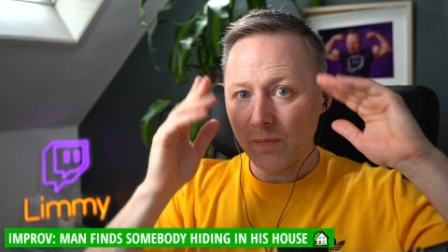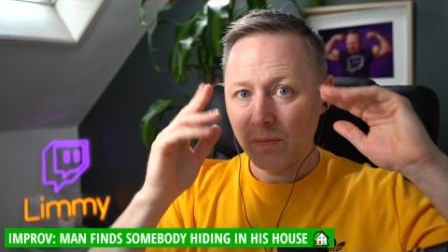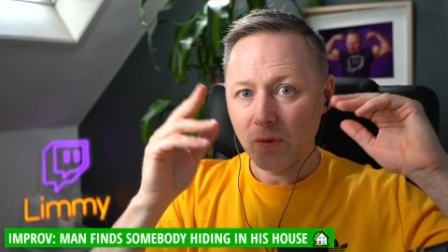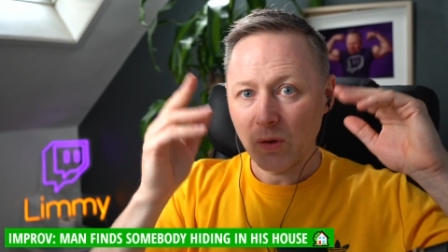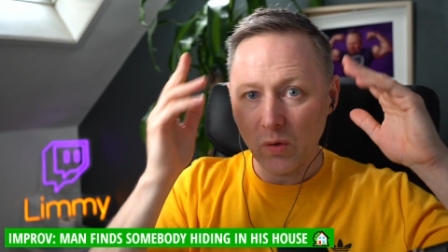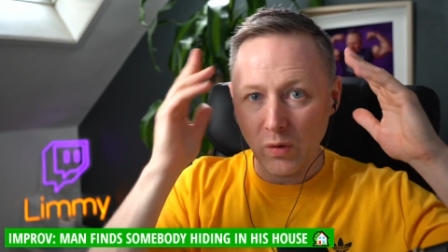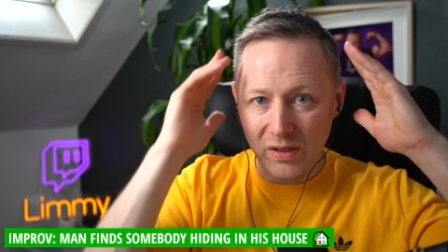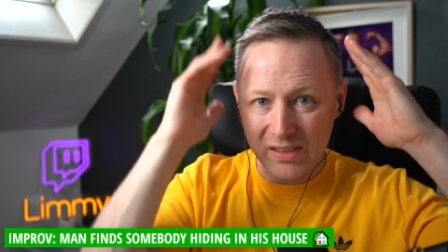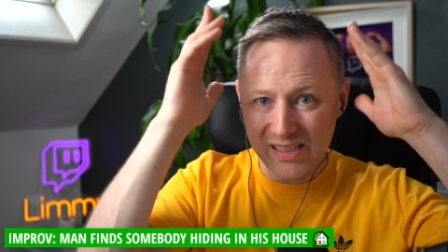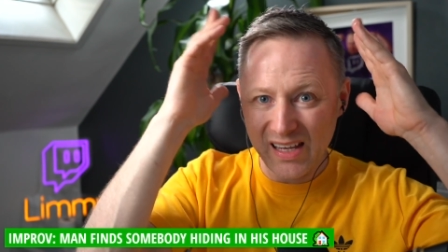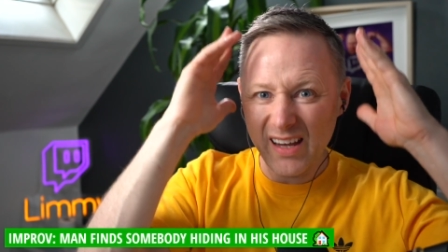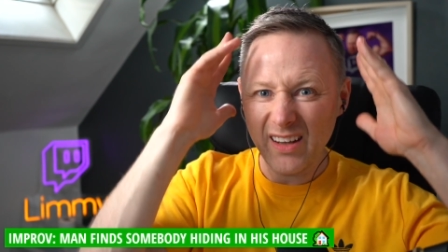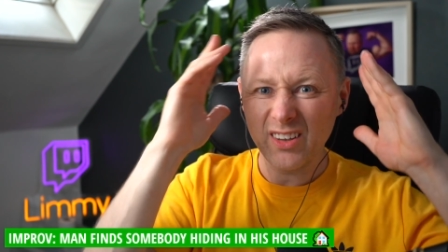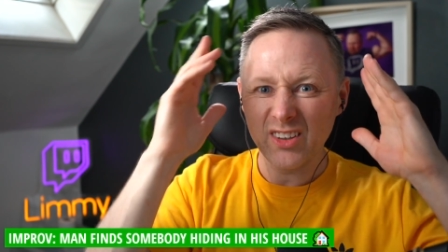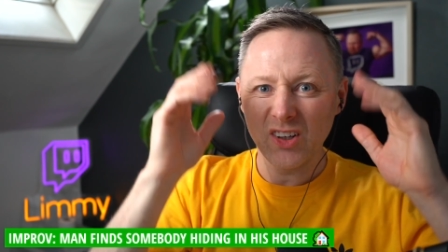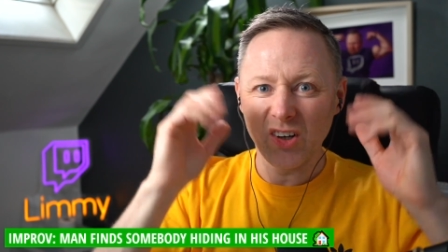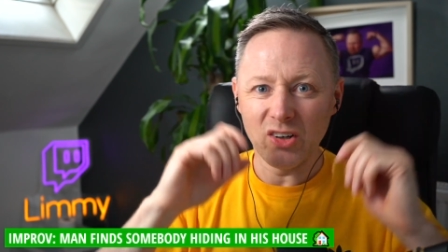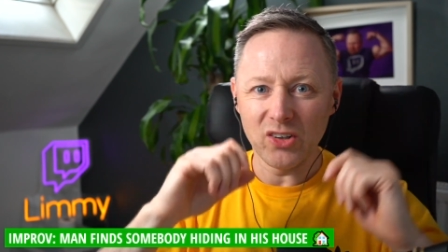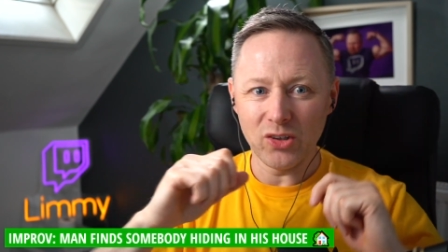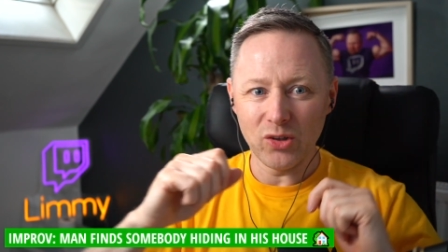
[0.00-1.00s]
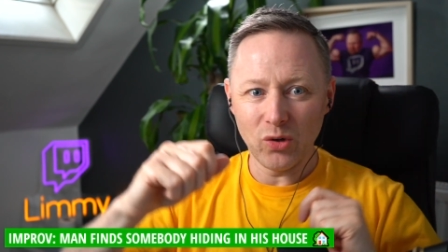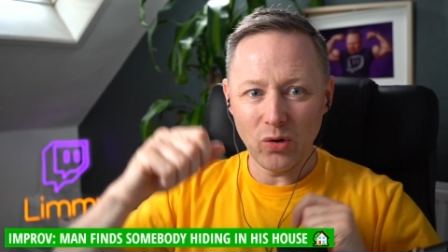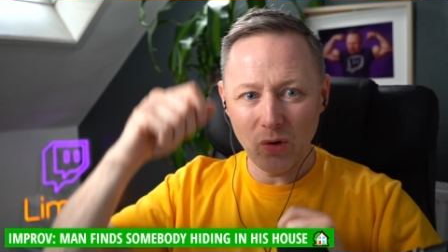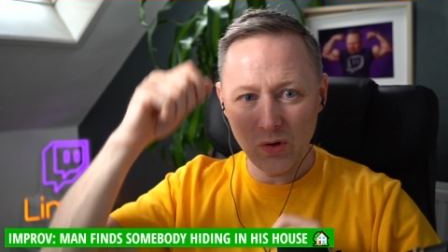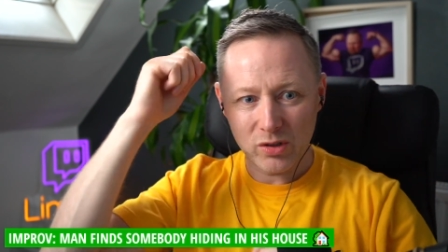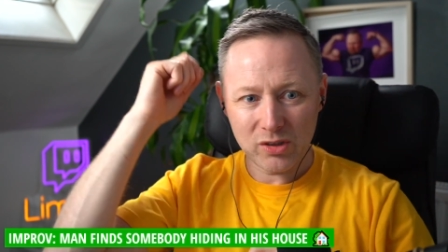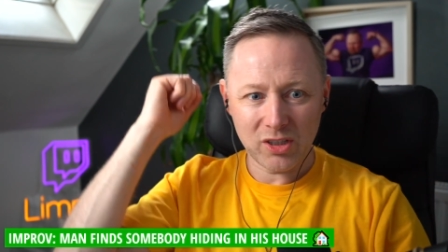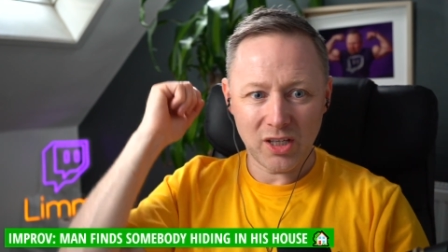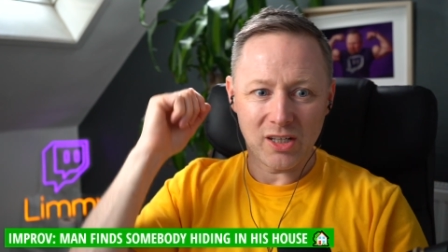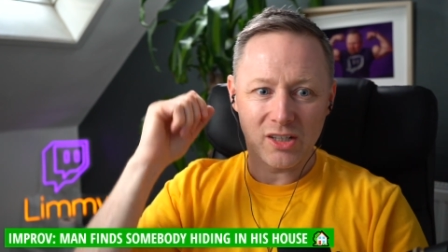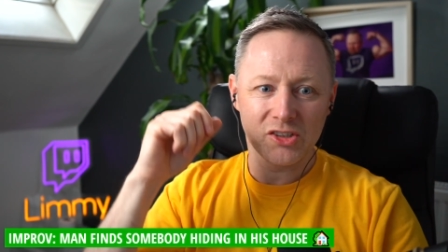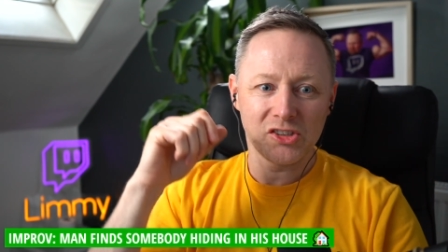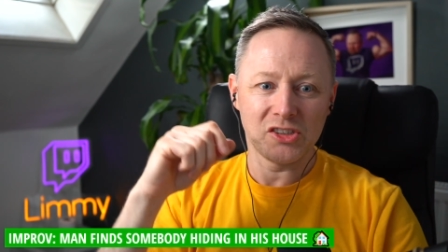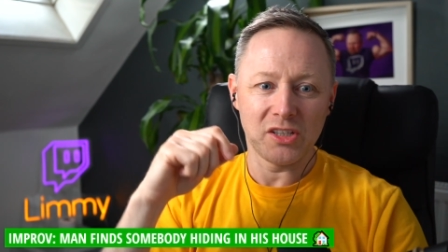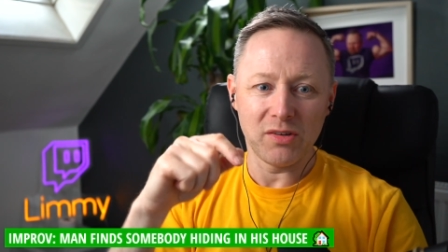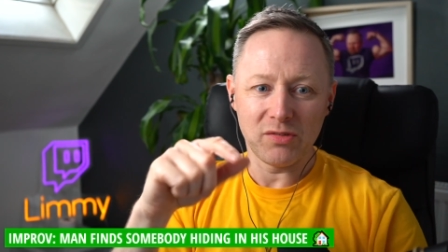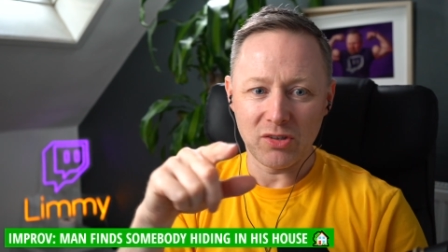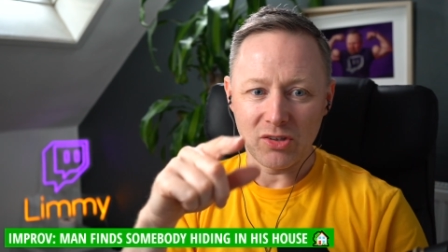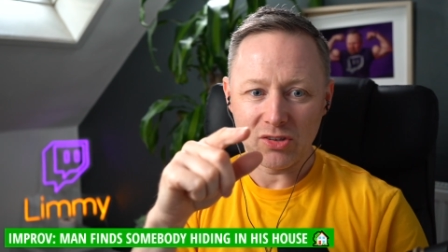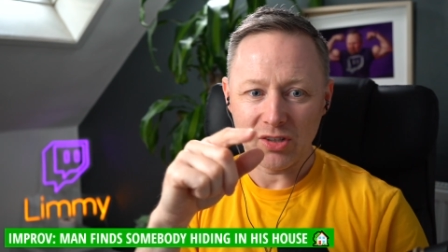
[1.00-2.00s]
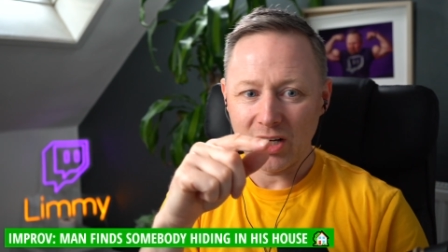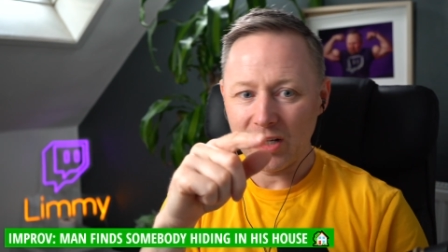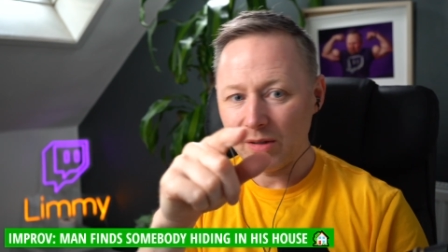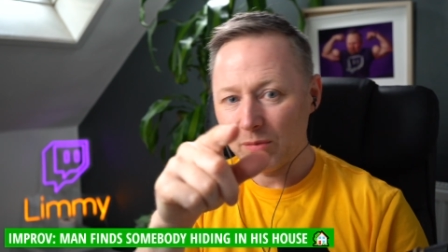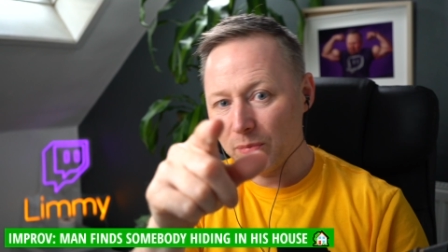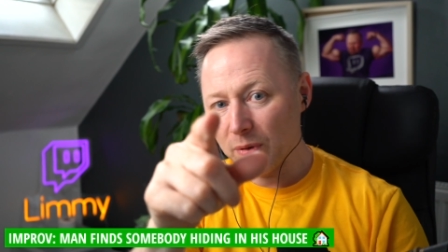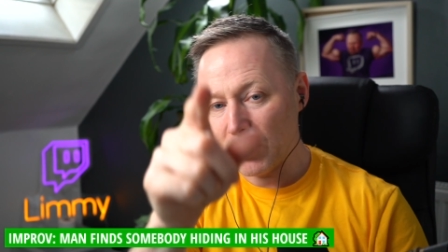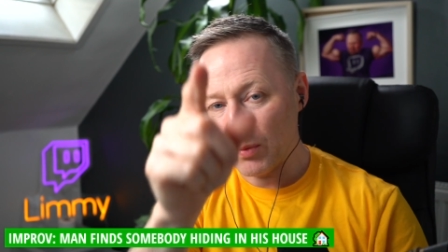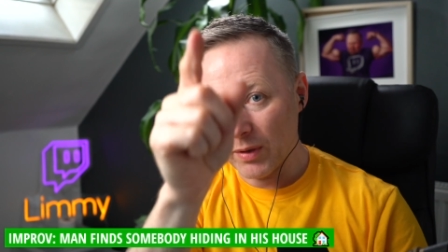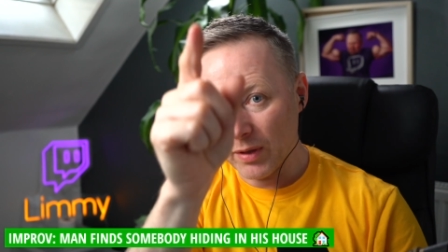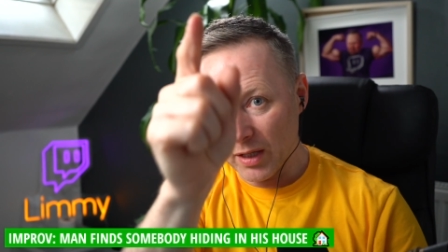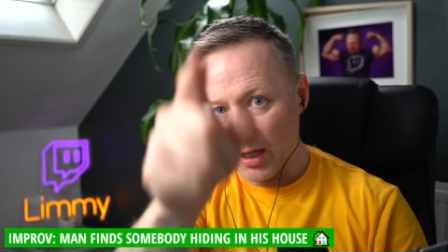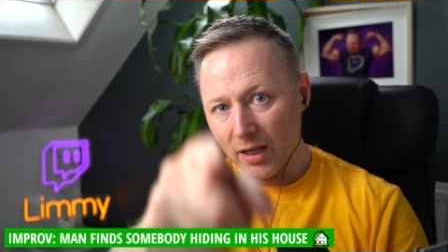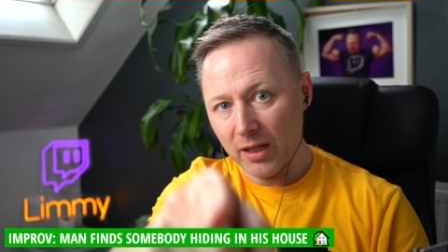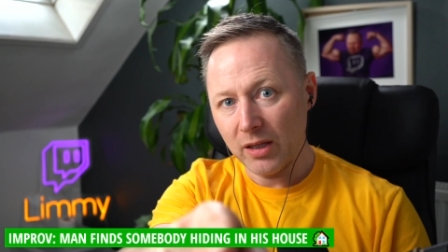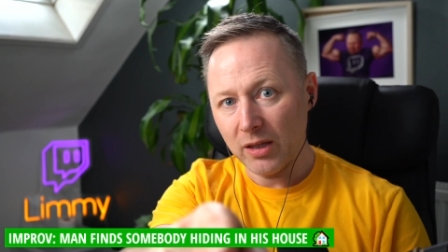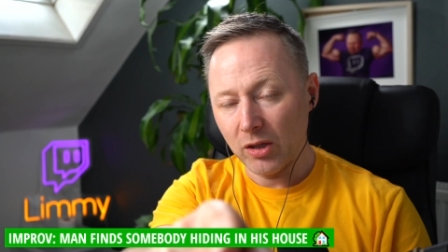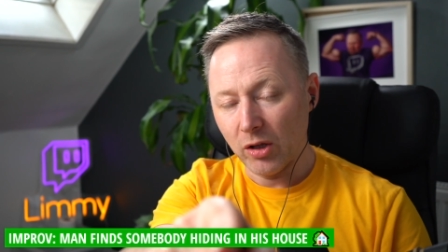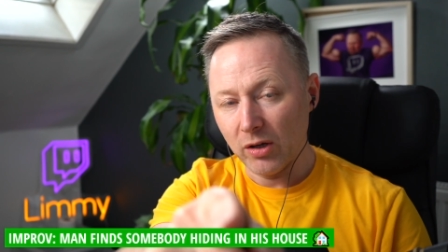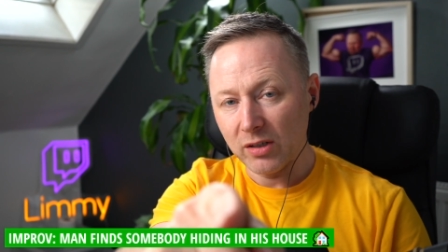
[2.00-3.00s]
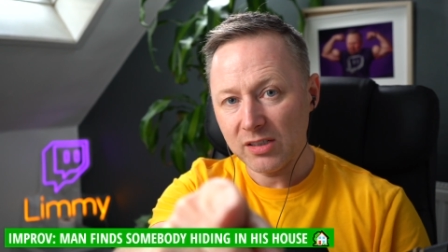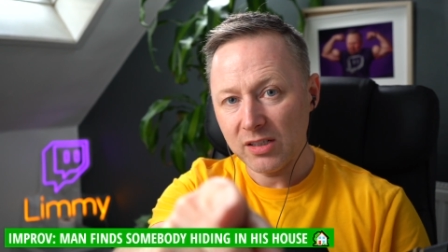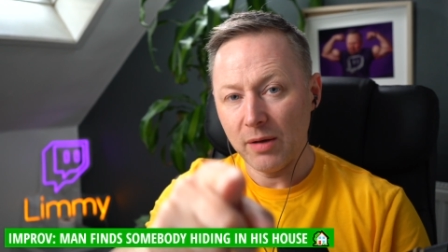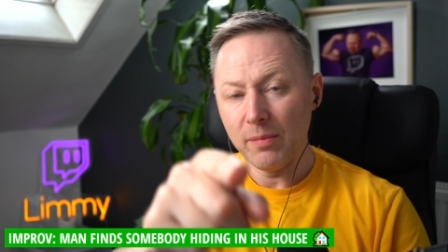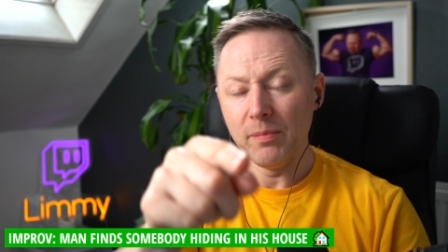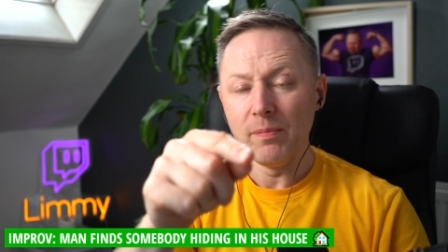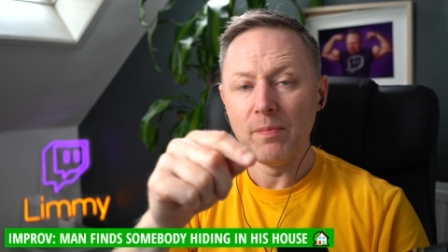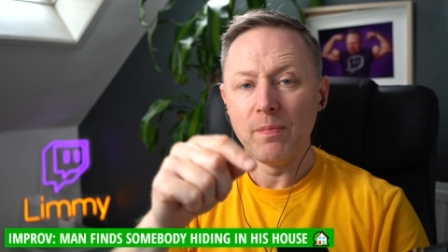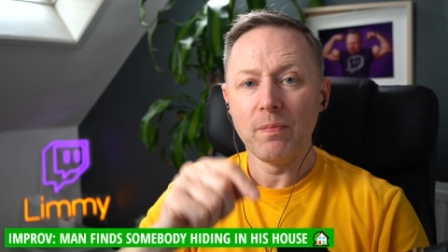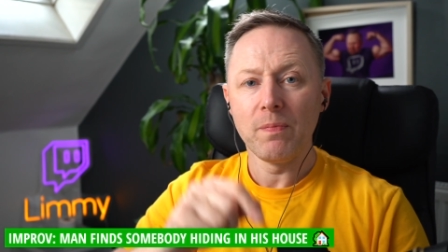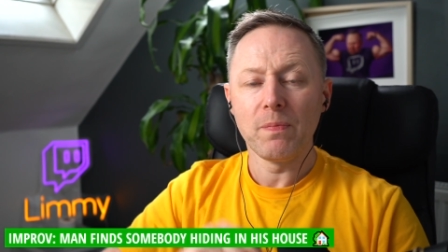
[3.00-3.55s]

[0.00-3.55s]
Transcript: Got his hair cut, you know, kind of shaved to try and, but he went like, no, it's him.